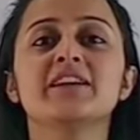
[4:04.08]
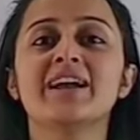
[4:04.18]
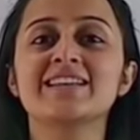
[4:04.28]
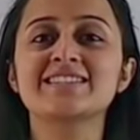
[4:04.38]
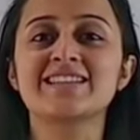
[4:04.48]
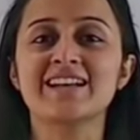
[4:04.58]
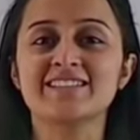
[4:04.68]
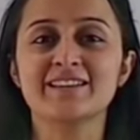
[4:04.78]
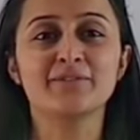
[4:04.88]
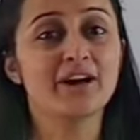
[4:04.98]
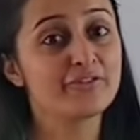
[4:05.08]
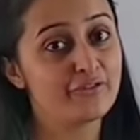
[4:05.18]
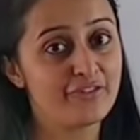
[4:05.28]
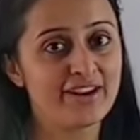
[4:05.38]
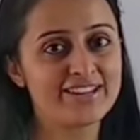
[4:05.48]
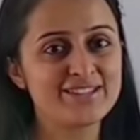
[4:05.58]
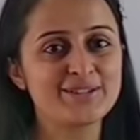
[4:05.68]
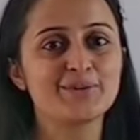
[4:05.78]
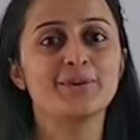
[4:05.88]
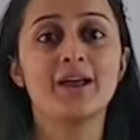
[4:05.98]
the exciting one very
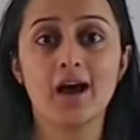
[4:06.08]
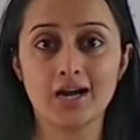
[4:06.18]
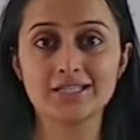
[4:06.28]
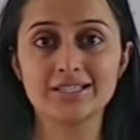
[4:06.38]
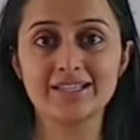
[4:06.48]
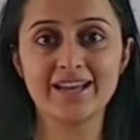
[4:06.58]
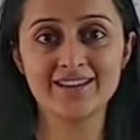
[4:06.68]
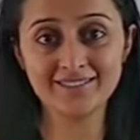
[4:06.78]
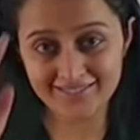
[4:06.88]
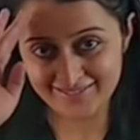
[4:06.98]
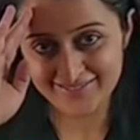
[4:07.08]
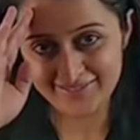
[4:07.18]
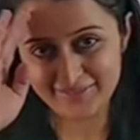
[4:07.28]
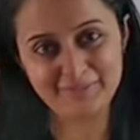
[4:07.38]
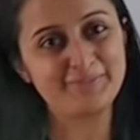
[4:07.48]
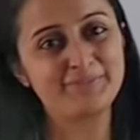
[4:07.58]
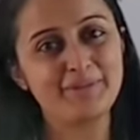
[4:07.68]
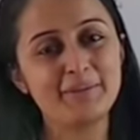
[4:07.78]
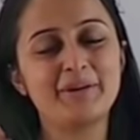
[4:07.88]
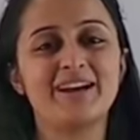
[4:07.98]
soon. Until then,
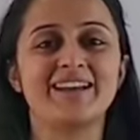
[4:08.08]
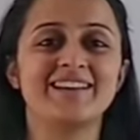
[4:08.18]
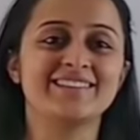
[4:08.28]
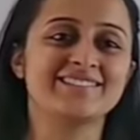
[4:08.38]
bye-bye.